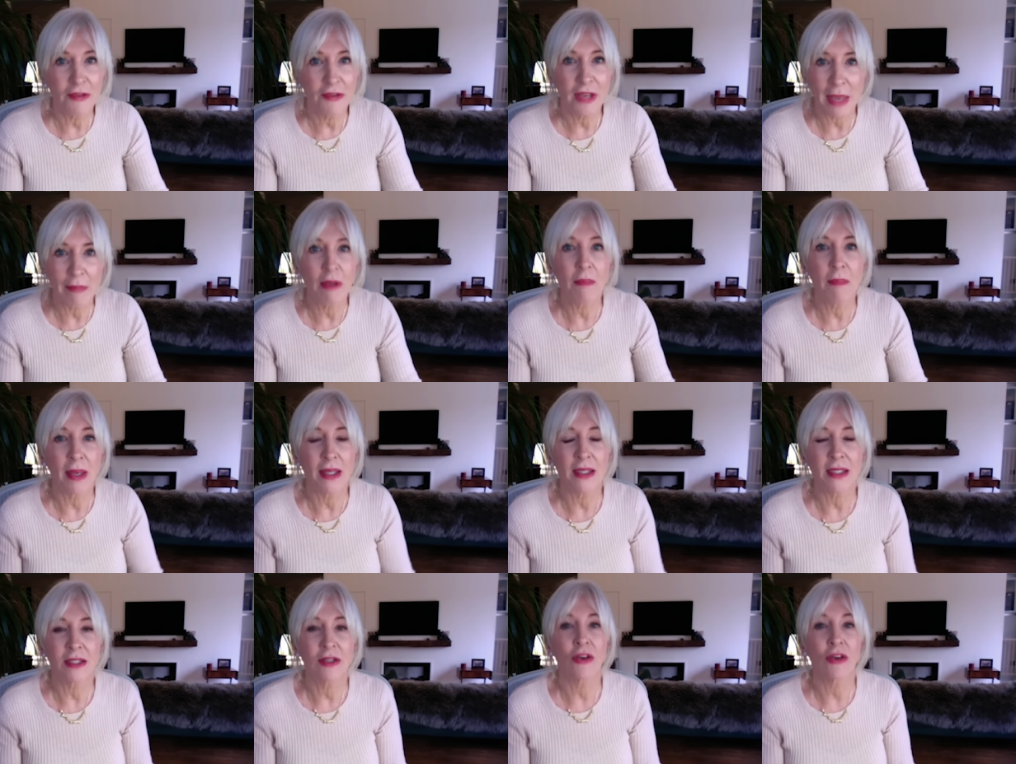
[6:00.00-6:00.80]
Kemi
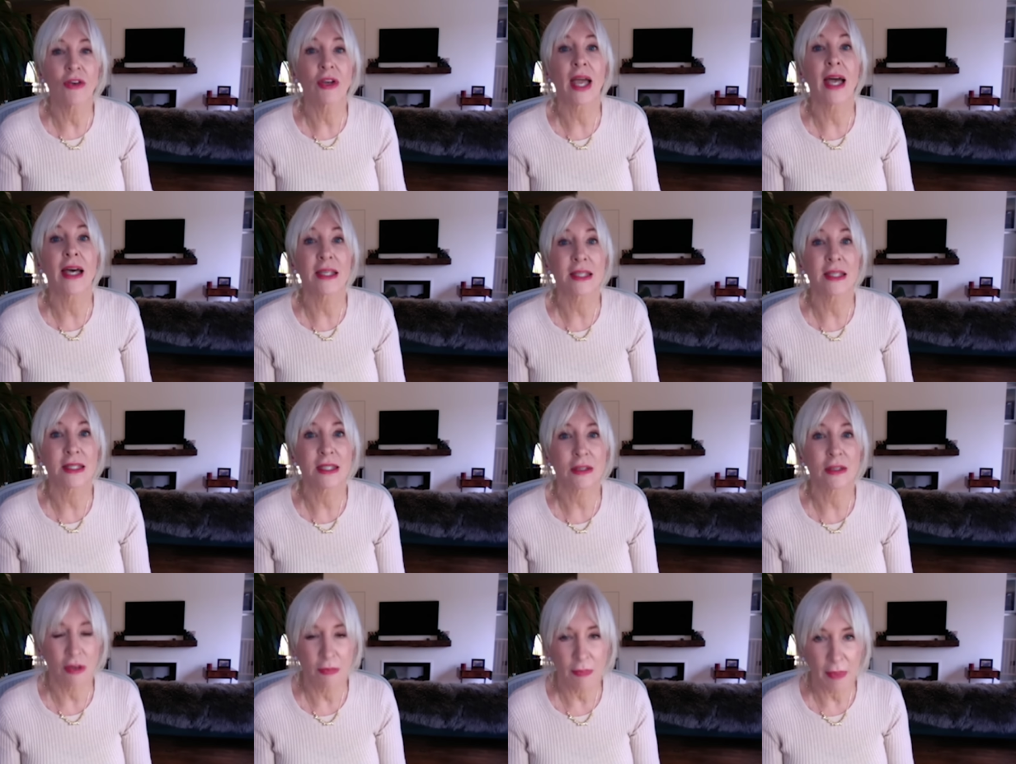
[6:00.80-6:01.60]
Badenoch as the
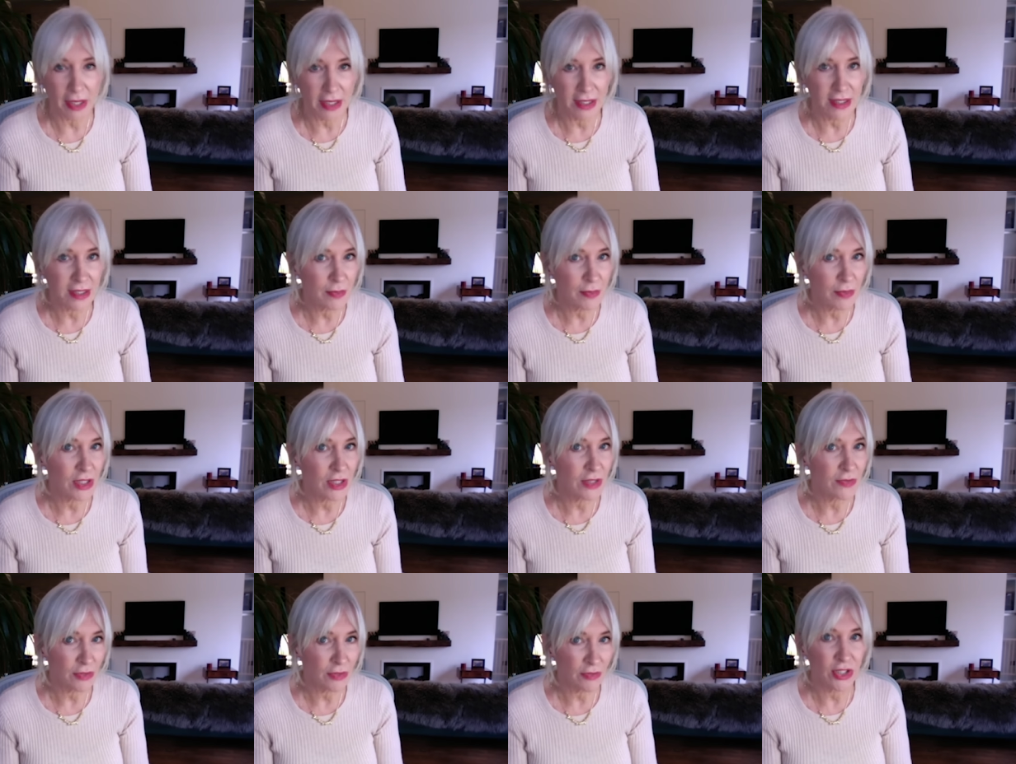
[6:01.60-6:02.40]
replacement
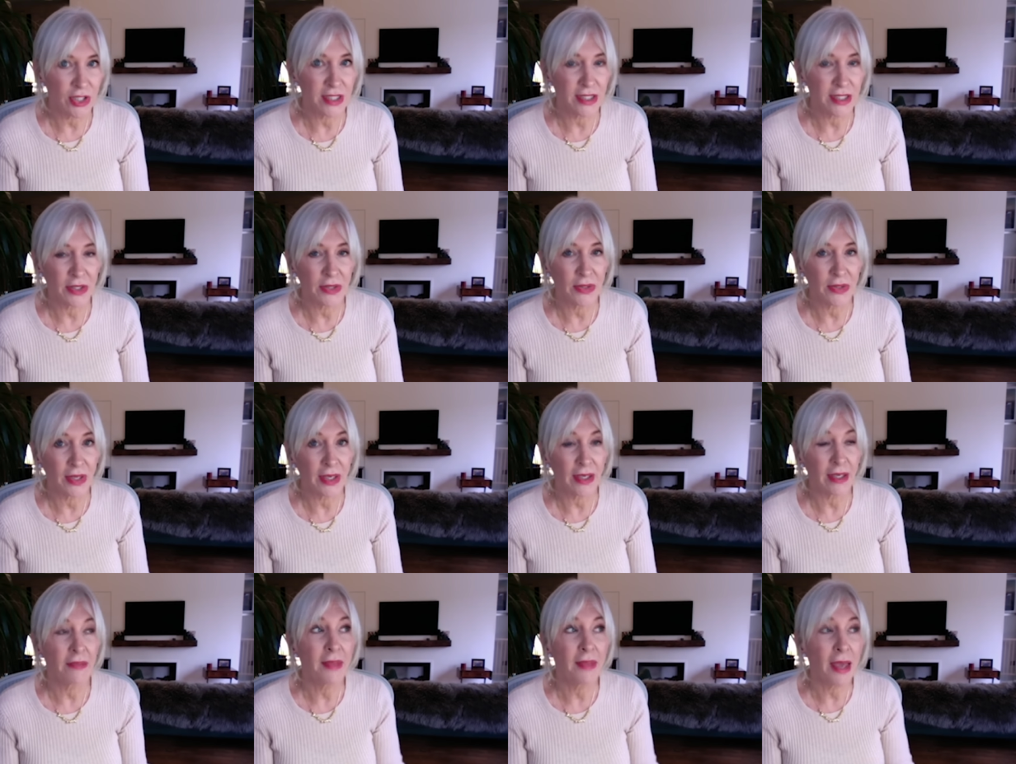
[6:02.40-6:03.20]
for Rishi Sunak.
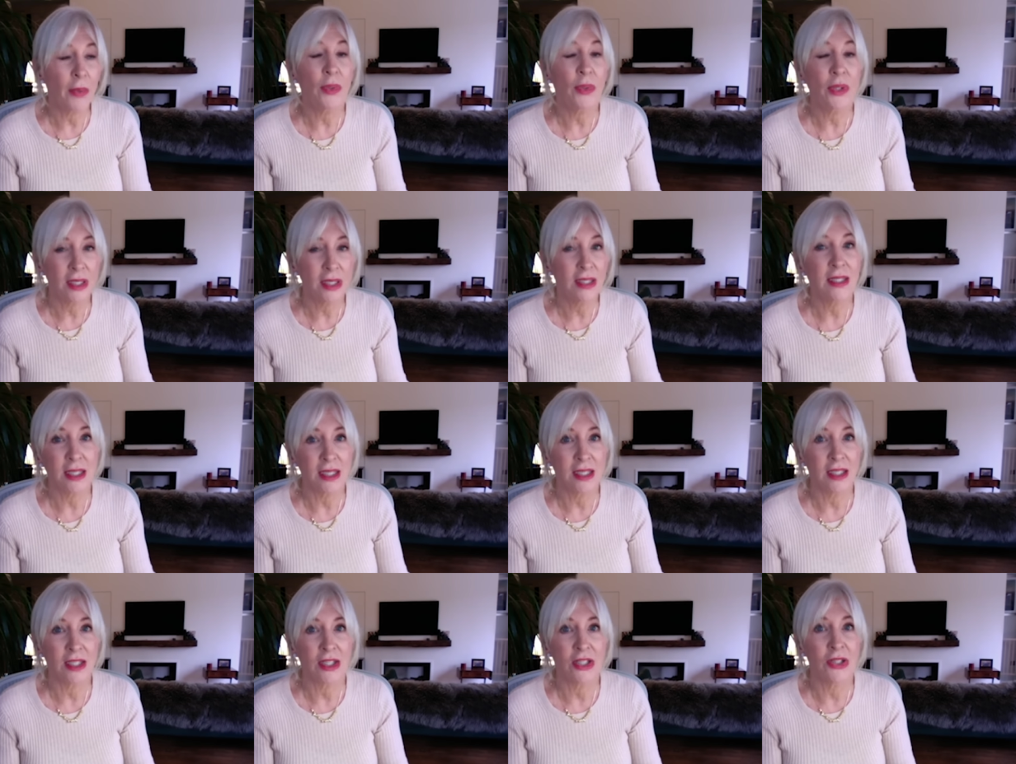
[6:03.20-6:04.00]
And that will
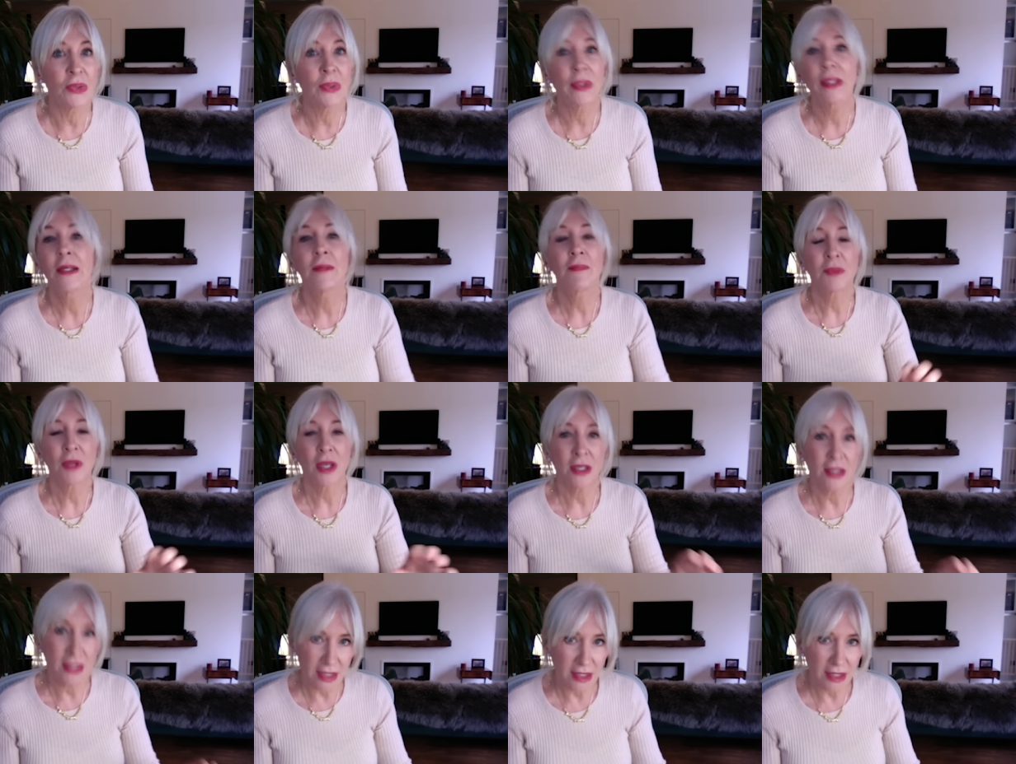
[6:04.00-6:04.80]
continue
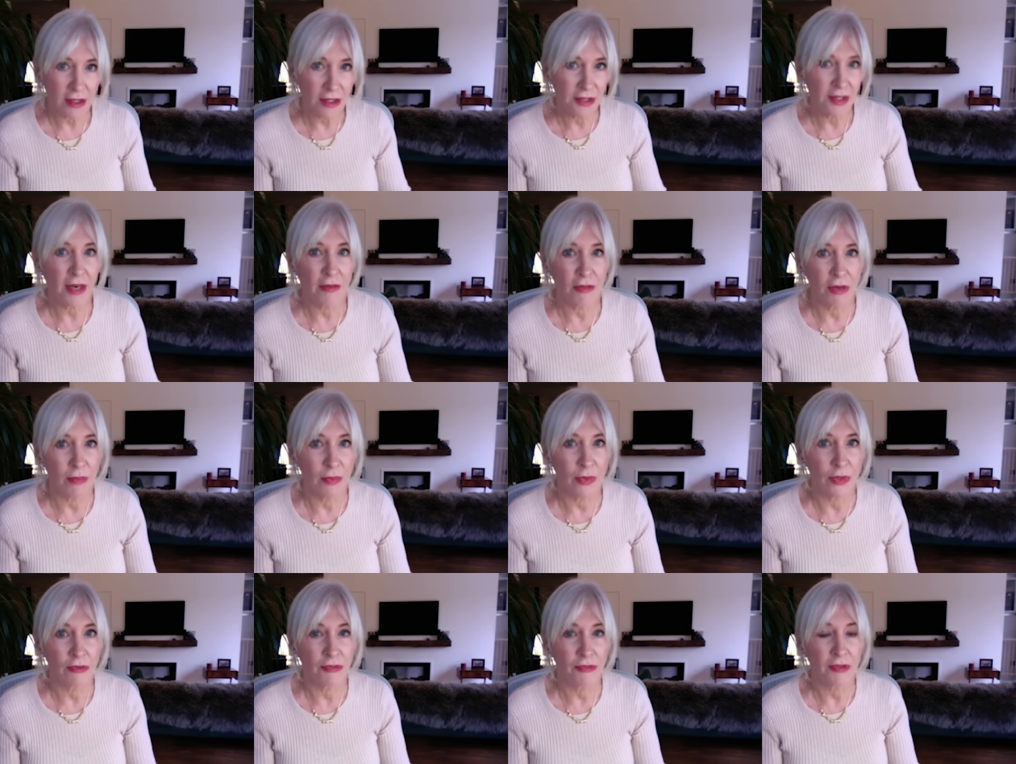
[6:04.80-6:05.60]
until they
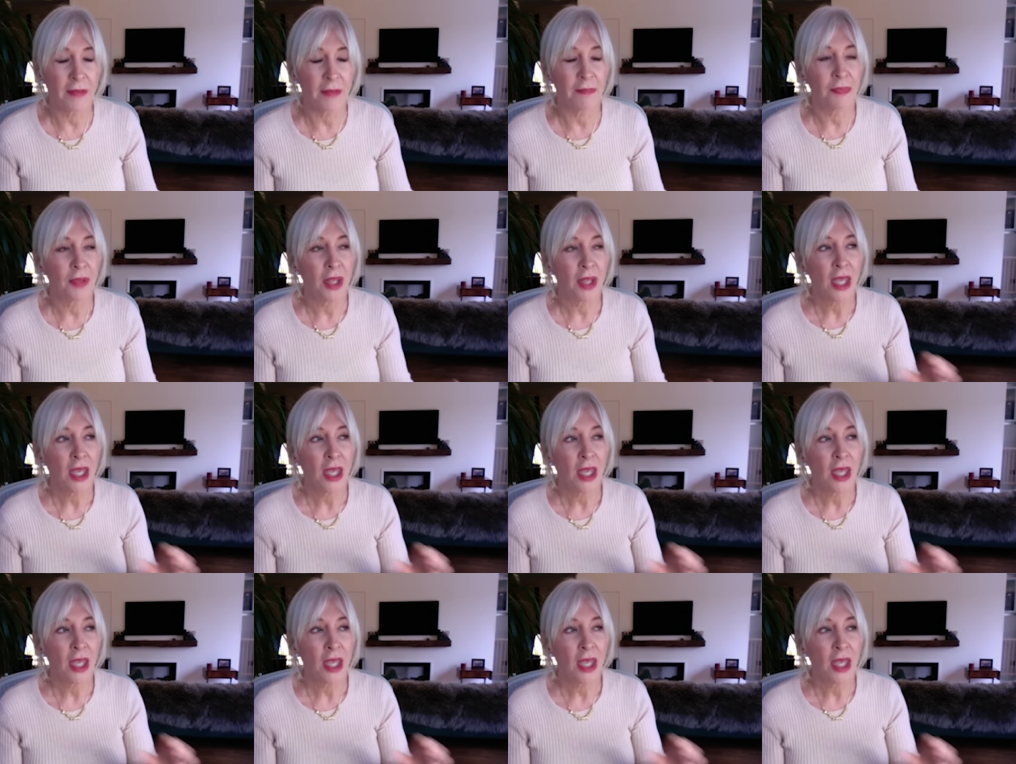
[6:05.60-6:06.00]
remove him.